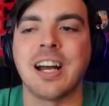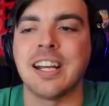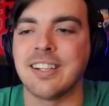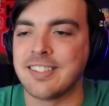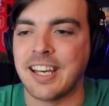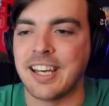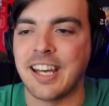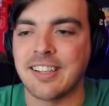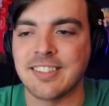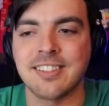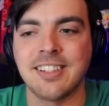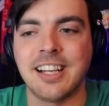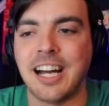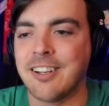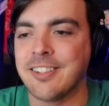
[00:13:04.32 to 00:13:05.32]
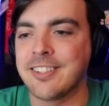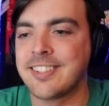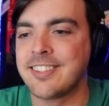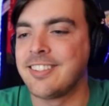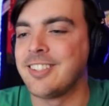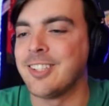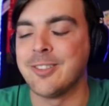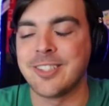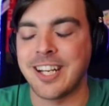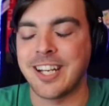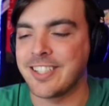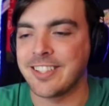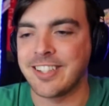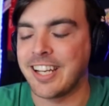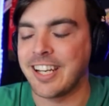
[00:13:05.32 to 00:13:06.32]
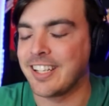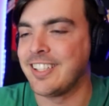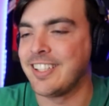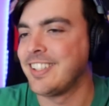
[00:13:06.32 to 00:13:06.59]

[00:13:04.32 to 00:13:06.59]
to say is klaus don't change a thing yeah,